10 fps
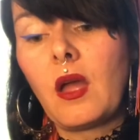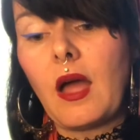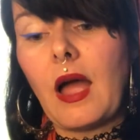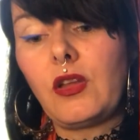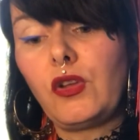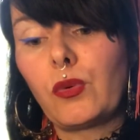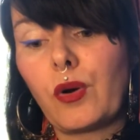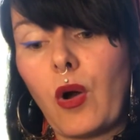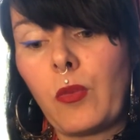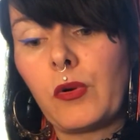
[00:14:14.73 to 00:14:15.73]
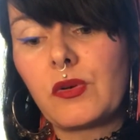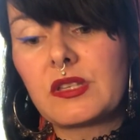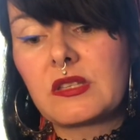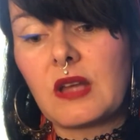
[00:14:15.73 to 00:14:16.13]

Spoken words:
and you were almost